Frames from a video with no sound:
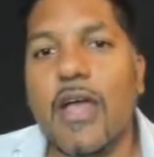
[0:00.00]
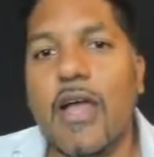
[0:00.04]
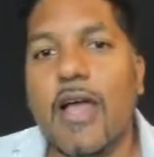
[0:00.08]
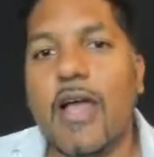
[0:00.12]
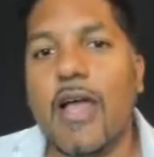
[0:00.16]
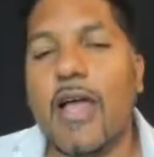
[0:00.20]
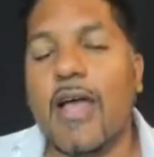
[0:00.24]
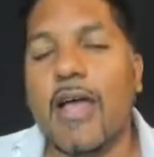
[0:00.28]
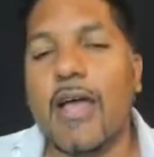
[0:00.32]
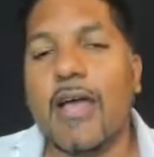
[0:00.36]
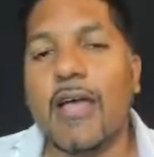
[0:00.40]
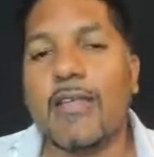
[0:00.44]

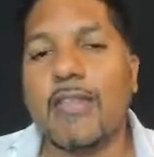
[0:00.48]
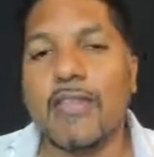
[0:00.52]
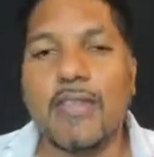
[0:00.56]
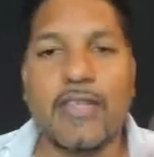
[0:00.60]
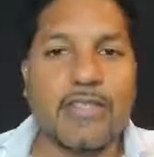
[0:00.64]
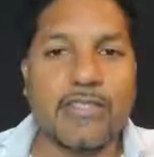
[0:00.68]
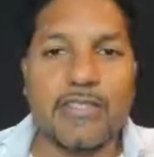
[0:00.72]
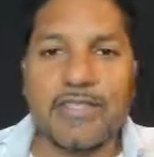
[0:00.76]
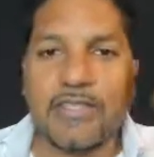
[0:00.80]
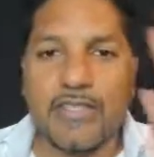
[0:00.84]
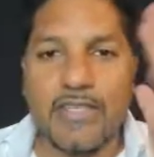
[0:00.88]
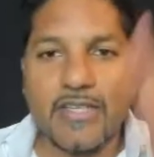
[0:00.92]

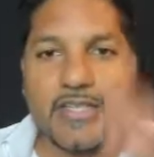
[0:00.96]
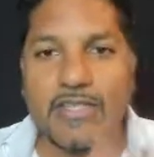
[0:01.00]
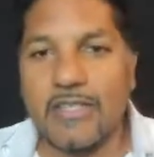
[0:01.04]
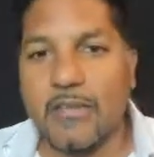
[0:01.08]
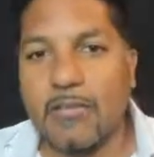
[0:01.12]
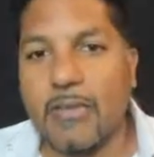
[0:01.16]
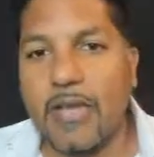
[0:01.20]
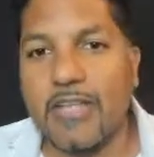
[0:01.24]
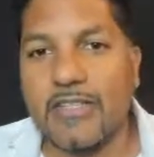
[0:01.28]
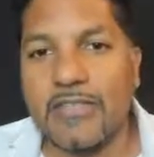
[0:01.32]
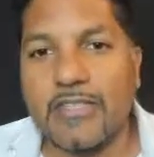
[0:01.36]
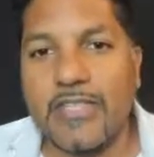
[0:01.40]
There's
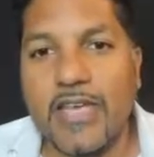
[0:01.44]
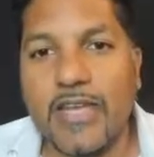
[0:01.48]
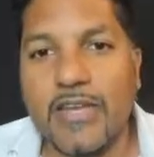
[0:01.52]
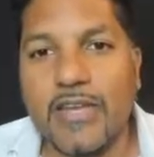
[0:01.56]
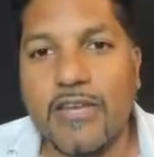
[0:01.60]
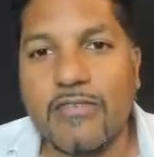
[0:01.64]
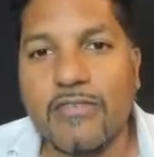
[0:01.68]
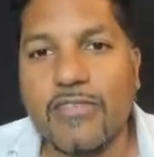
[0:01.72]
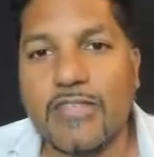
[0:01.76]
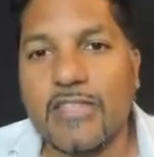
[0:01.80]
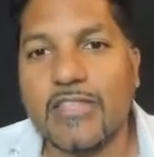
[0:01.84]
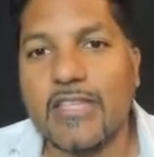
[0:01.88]
about
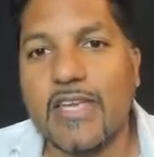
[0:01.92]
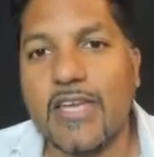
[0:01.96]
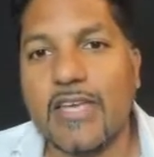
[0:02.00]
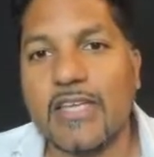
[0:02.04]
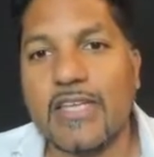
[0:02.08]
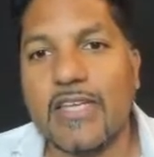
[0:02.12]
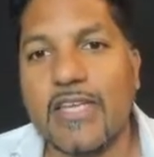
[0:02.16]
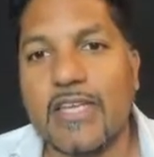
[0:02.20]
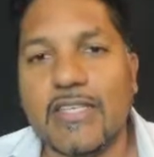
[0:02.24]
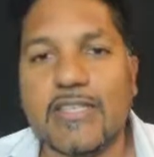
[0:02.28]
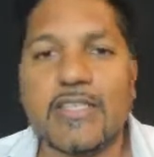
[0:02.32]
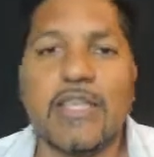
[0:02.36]
10 of the
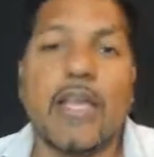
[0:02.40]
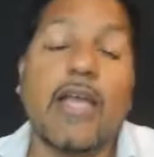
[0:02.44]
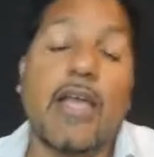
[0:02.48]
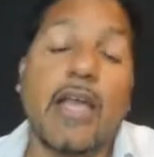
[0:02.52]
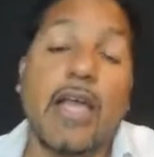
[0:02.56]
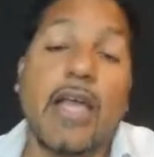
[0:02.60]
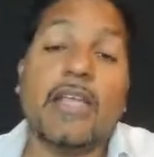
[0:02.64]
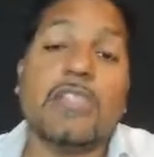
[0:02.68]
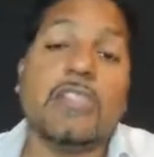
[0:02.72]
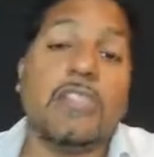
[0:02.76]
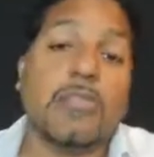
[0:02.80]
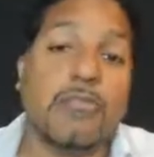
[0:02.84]
techniques,
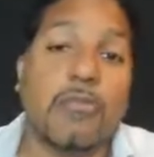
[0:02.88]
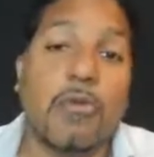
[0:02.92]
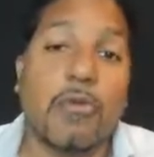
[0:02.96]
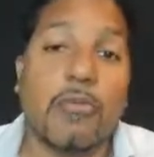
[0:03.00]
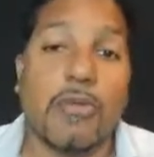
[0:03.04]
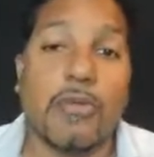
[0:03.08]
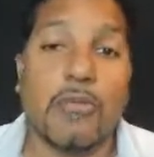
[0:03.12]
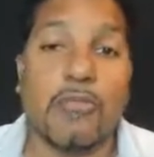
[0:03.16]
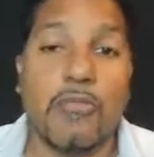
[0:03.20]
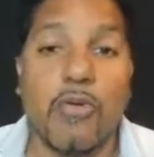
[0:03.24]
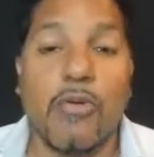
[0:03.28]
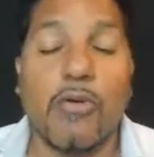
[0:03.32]
actually
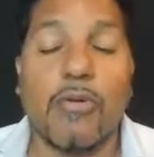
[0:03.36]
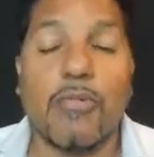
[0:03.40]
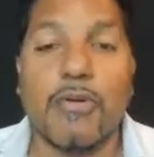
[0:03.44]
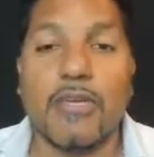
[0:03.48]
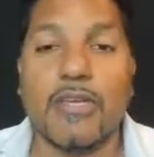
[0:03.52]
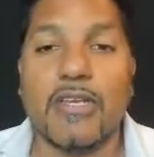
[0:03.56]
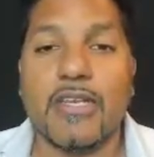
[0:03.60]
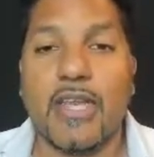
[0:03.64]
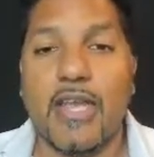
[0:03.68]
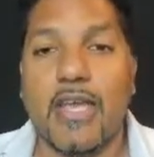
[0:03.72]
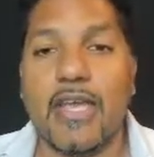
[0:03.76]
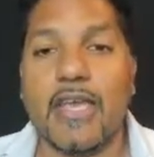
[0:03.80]
probably more,
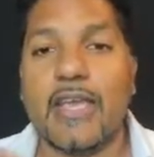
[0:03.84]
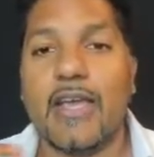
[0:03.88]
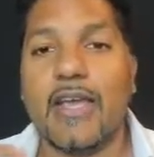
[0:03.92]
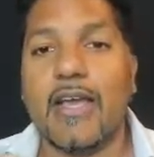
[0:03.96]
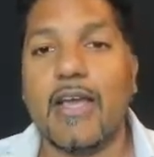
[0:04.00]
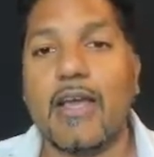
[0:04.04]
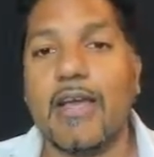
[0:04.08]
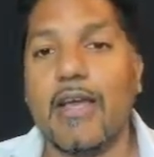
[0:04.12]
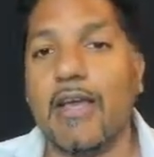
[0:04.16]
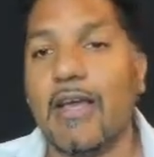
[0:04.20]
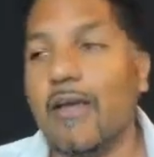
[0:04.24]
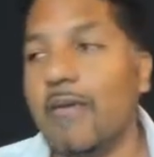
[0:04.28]
but
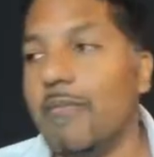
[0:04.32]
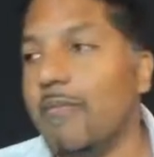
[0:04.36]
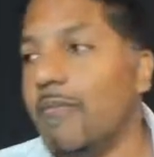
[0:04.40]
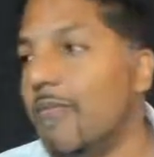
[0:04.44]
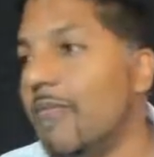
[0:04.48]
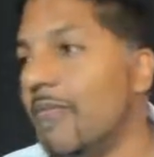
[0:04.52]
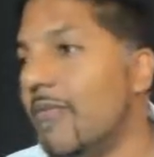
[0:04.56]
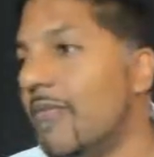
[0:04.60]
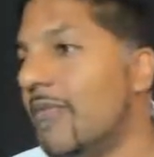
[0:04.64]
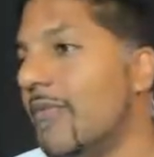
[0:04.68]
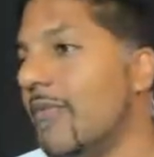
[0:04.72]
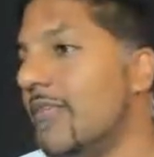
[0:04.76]
like
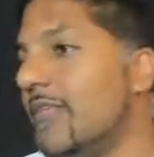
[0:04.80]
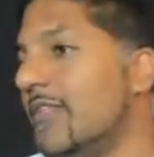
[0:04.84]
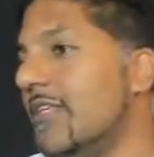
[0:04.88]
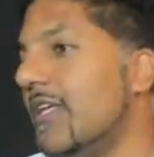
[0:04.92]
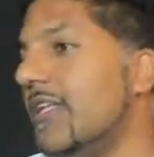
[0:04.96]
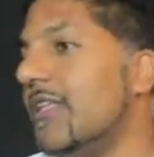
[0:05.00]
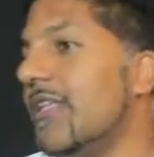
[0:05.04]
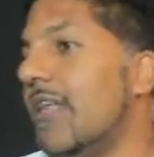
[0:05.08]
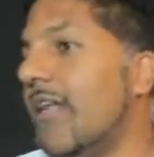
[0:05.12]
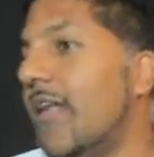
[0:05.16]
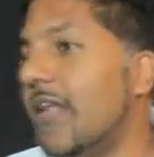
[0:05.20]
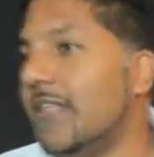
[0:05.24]

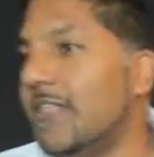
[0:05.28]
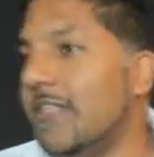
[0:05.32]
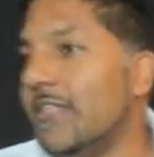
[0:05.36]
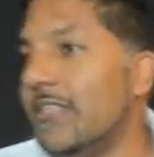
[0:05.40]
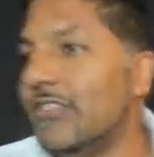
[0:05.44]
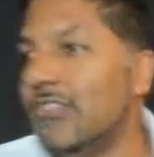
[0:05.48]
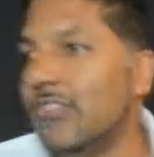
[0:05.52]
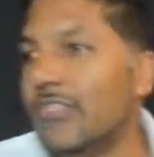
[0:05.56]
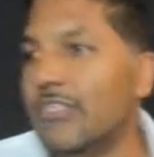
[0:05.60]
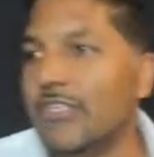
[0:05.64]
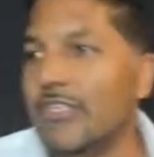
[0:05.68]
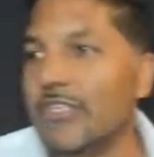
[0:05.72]
10 that I
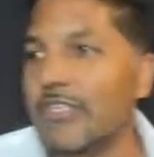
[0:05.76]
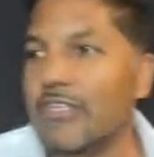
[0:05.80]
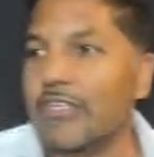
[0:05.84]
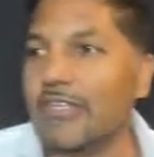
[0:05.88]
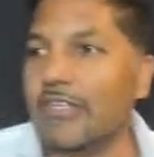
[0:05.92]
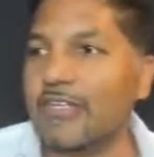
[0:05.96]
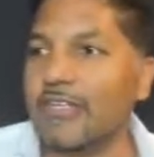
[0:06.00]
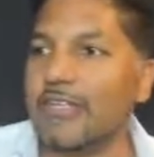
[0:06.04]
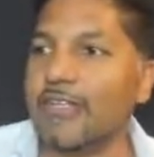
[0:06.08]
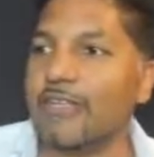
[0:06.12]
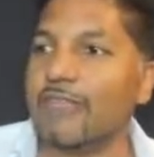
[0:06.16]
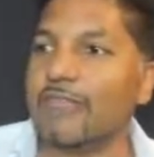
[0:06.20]
teach in
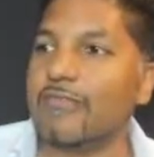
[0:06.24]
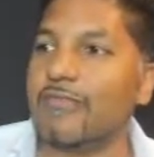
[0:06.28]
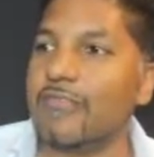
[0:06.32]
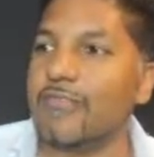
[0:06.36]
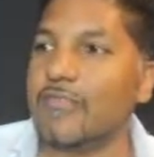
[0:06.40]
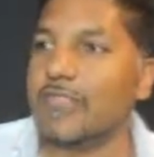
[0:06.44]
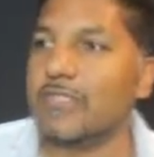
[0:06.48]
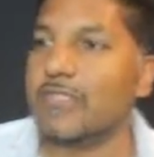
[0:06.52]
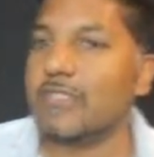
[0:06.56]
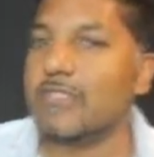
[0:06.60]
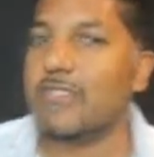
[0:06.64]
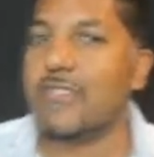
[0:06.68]
the
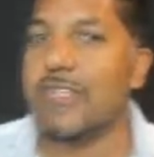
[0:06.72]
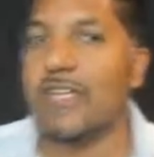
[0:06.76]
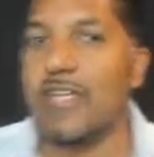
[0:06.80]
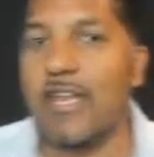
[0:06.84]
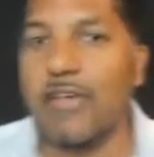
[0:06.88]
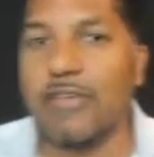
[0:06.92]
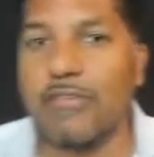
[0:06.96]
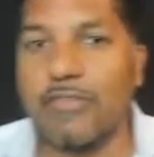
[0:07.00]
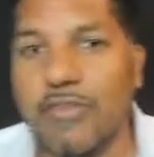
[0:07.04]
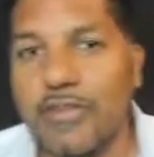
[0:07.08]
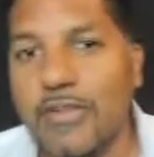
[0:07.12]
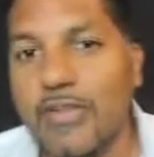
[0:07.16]
first
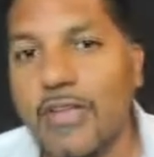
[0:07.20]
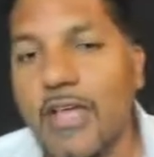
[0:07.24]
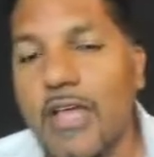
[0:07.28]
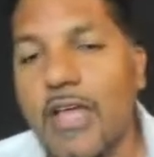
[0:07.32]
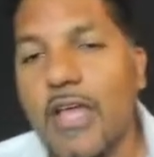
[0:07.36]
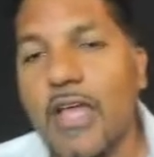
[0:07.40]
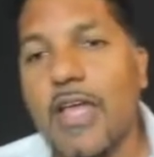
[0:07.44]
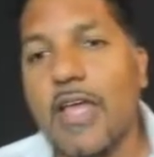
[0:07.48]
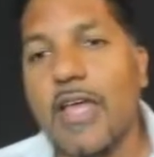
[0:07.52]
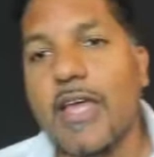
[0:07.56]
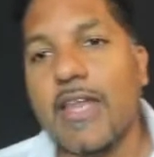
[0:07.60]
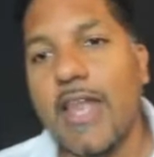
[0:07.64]
level.
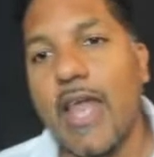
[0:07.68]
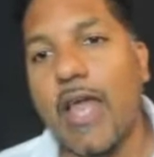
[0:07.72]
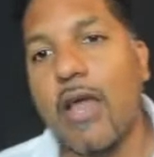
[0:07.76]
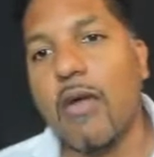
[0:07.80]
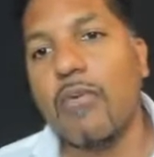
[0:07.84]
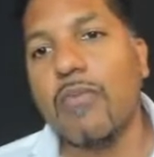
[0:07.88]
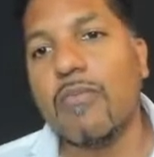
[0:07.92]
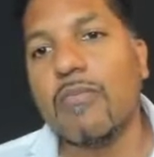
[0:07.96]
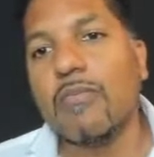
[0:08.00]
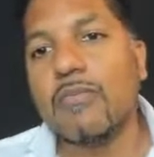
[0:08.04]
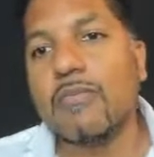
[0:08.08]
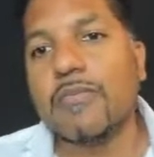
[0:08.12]

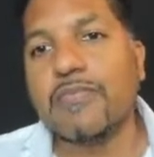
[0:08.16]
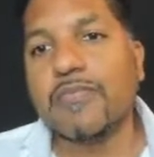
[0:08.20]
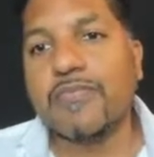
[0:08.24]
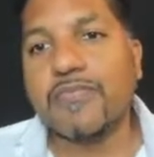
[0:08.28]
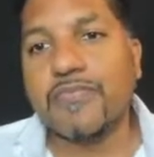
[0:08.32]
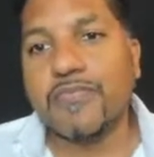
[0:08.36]
Now,